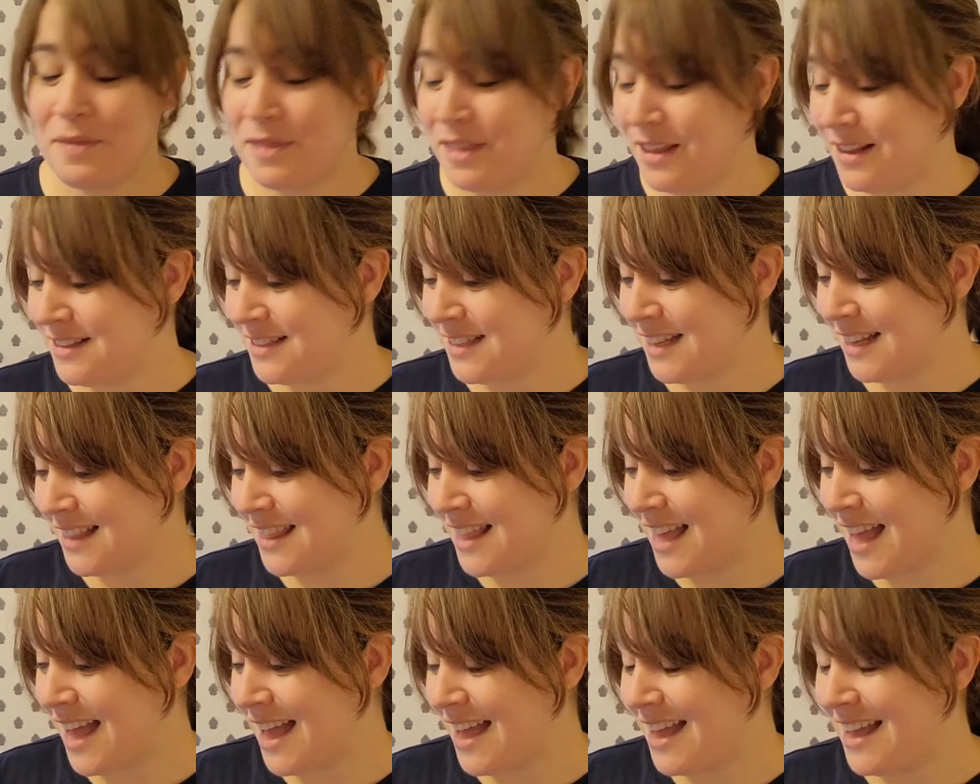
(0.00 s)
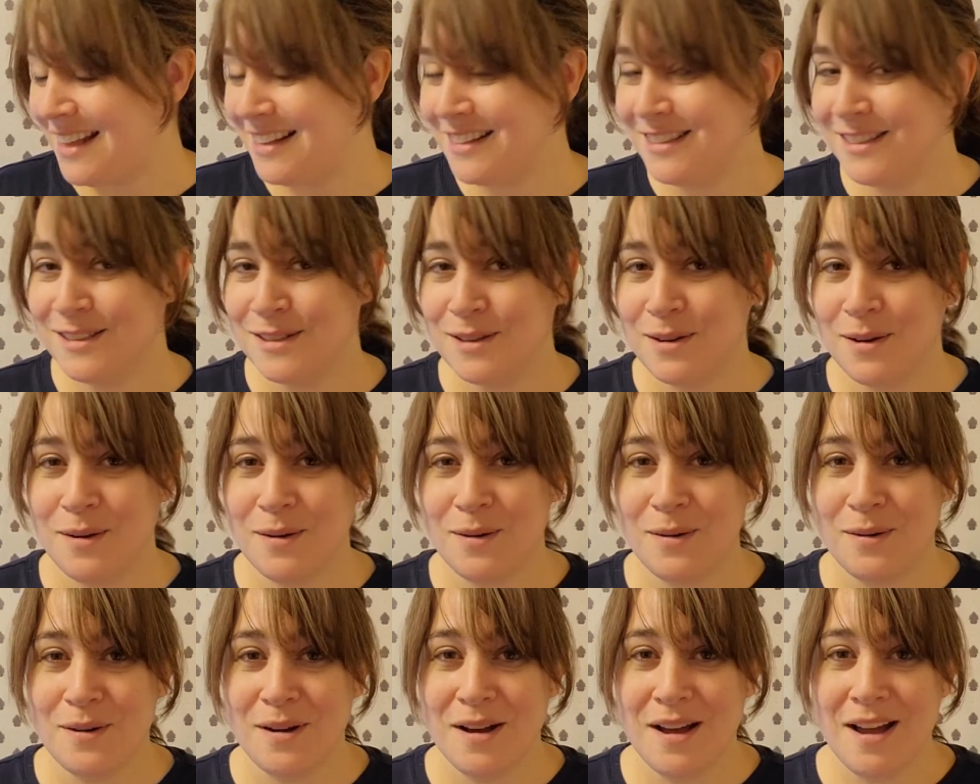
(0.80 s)
things like that. And
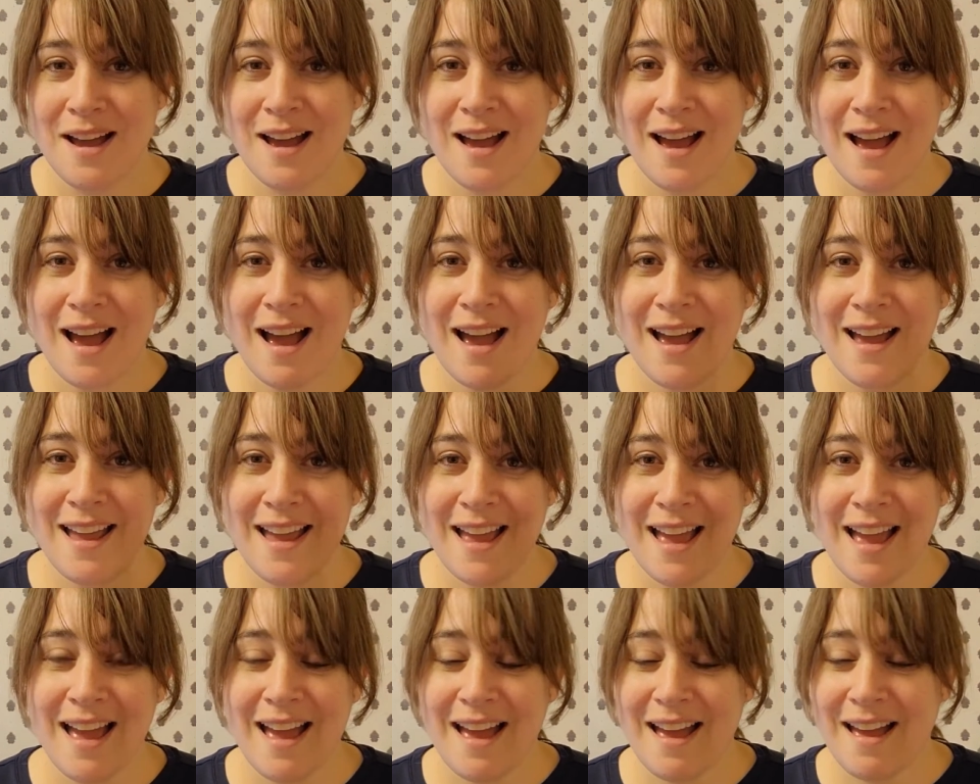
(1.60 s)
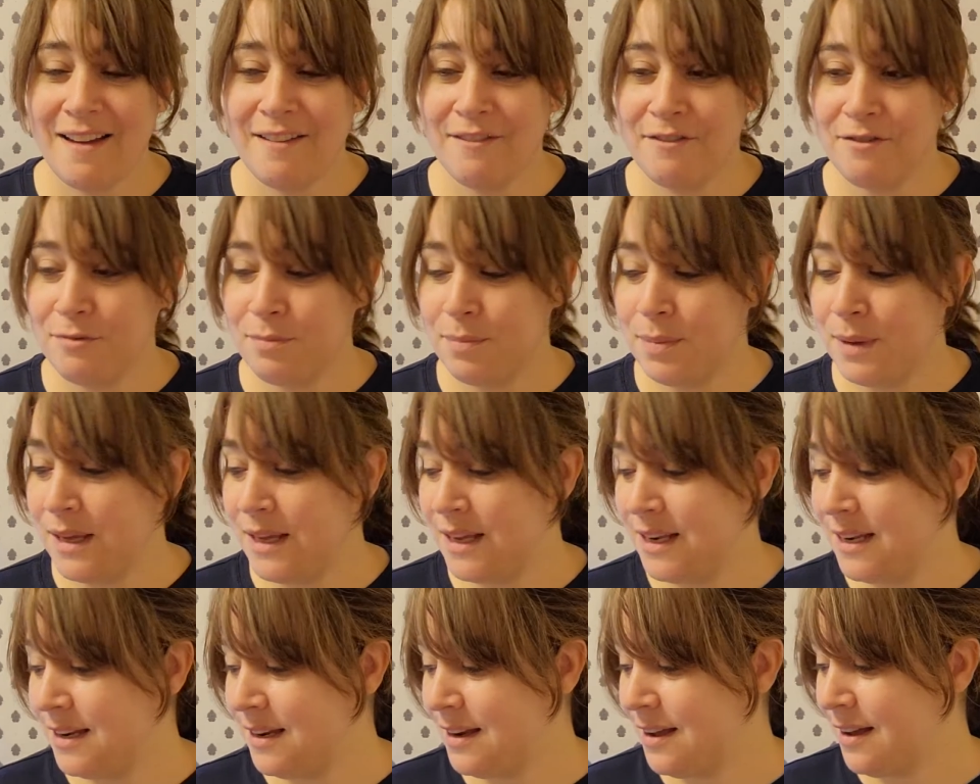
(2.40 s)
so I have
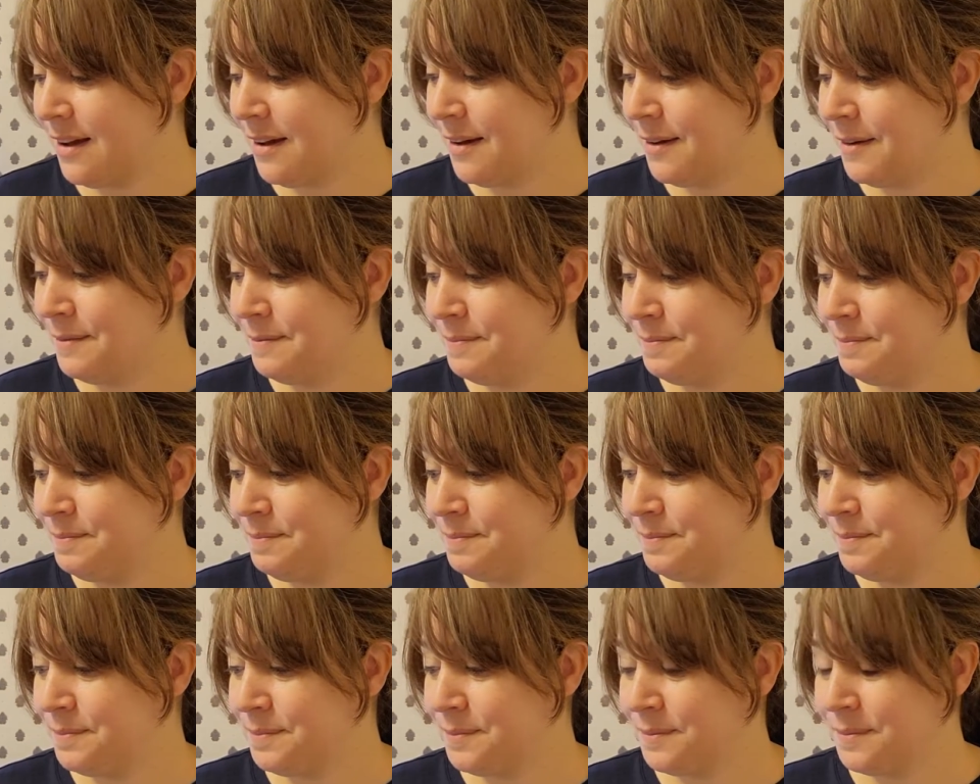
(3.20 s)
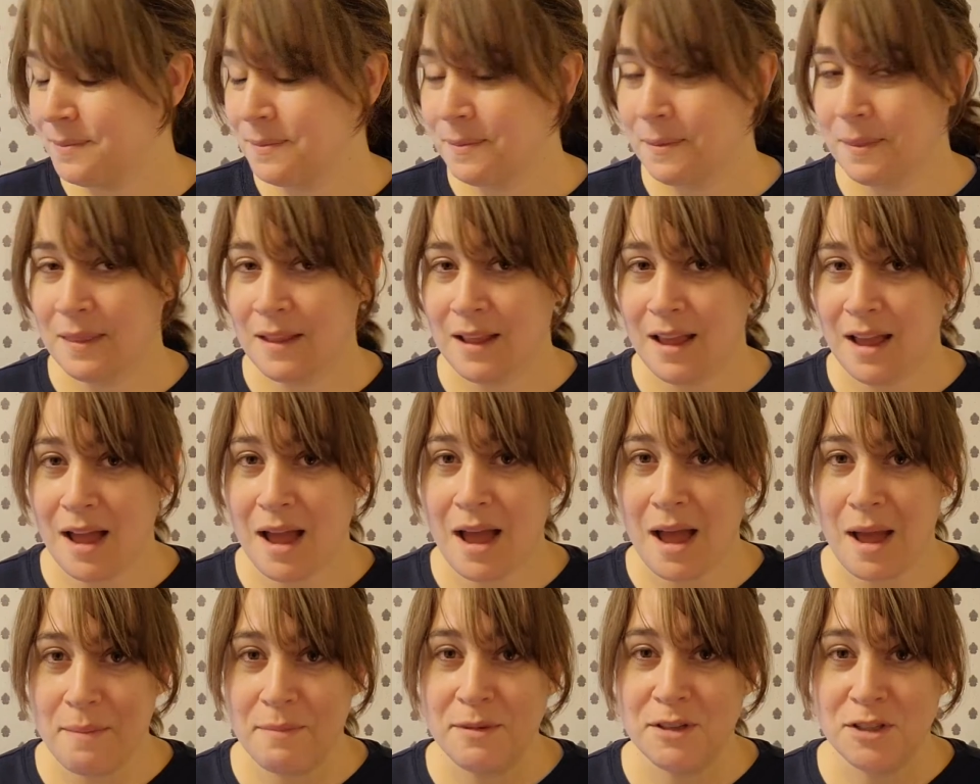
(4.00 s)
been,
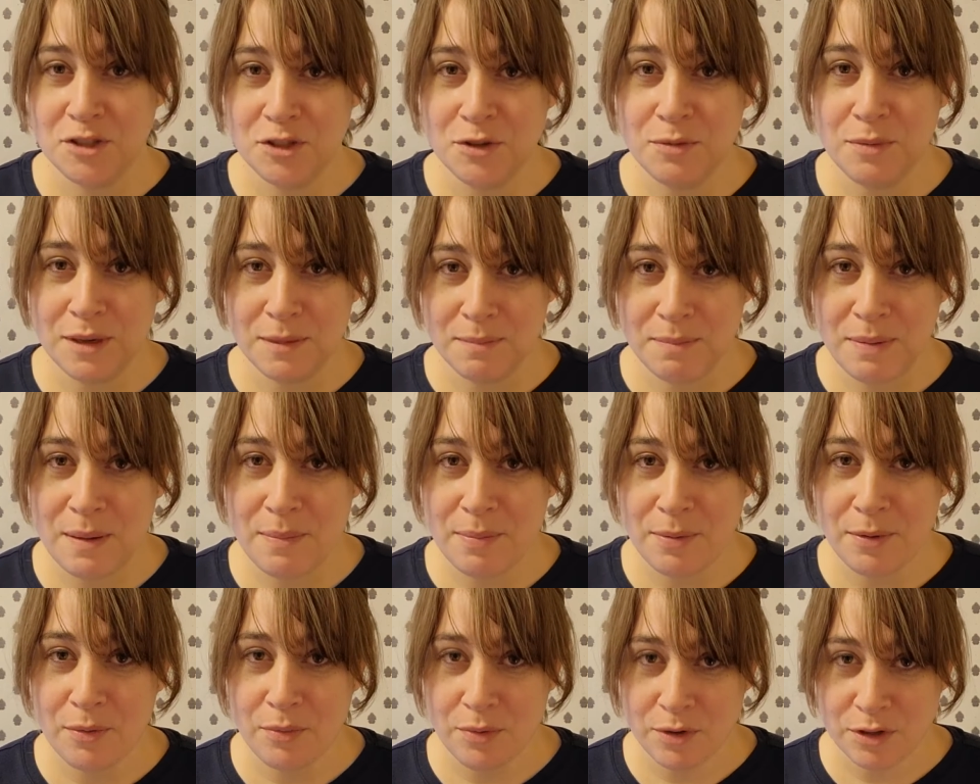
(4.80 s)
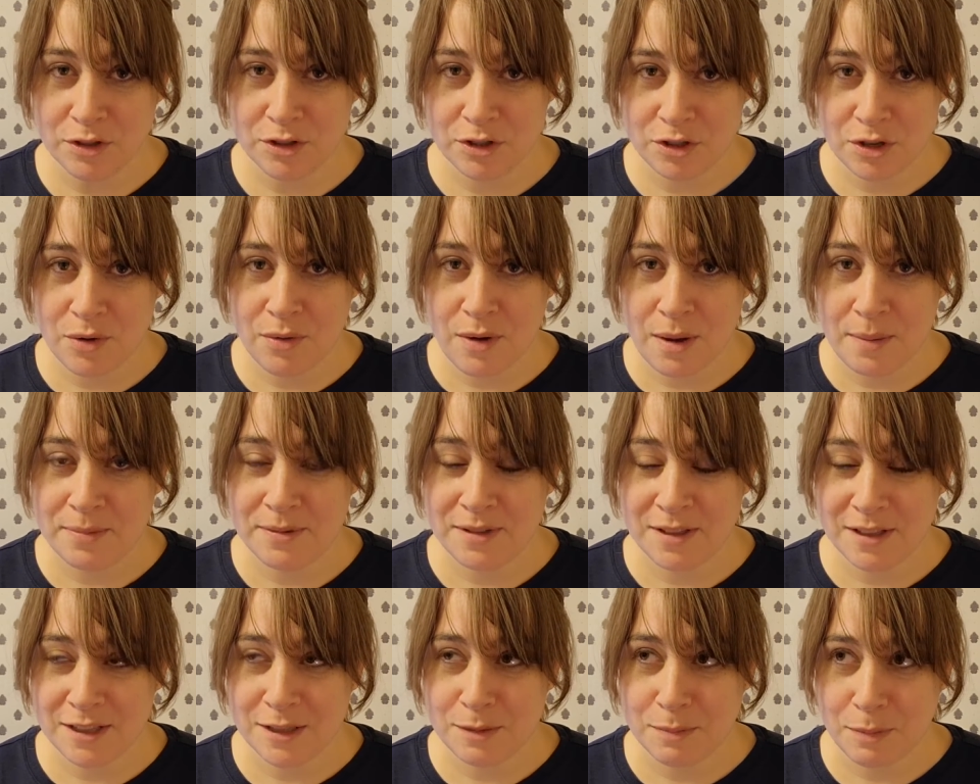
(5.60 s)
I'm assuming people will show
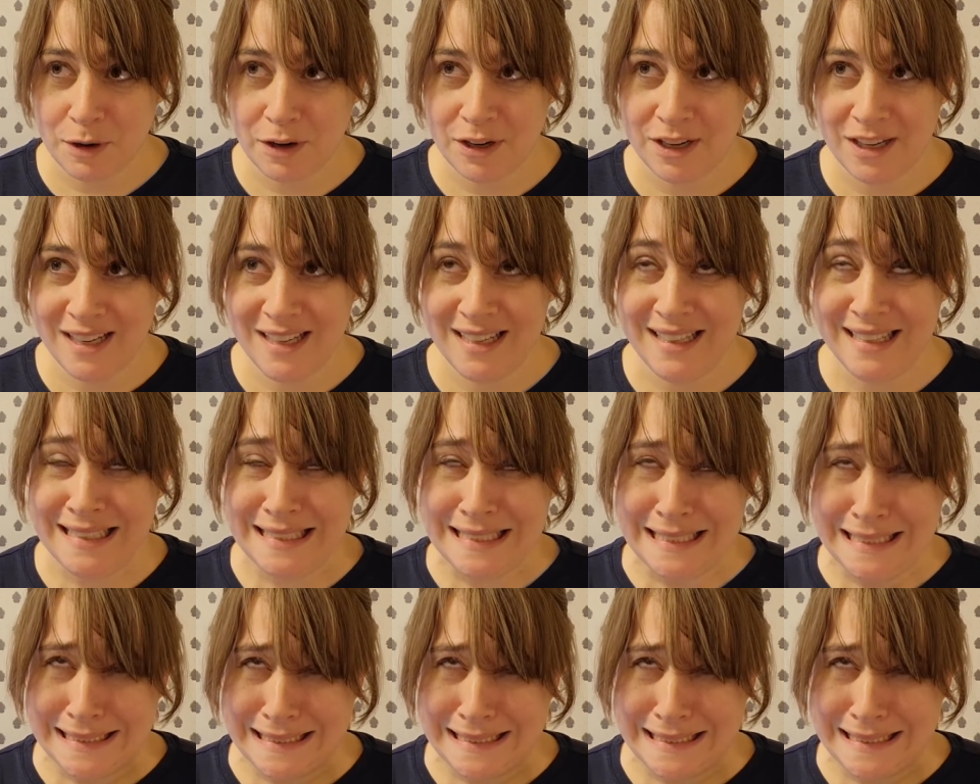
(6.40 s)
up to this party.